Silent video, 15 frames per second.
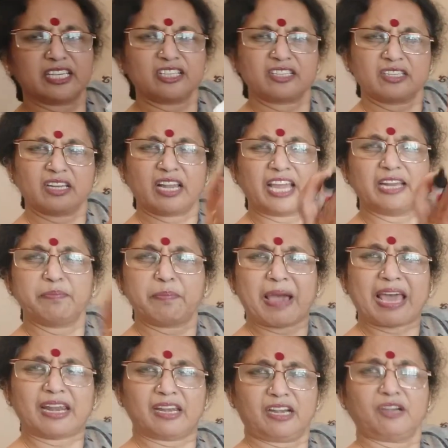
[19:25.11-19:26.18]
just a line
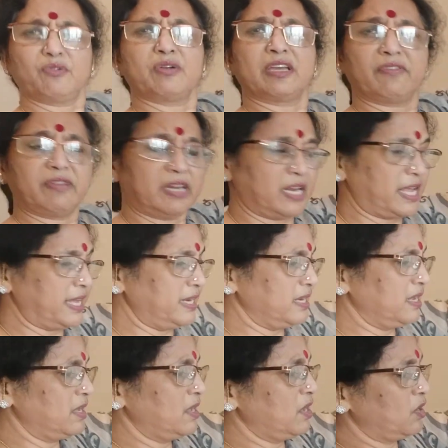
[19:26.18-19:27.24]
parallel to a given
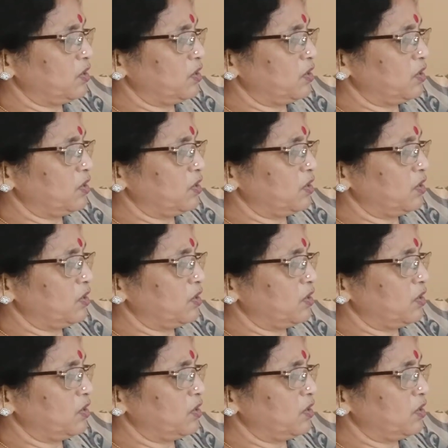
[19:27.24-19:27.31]
line.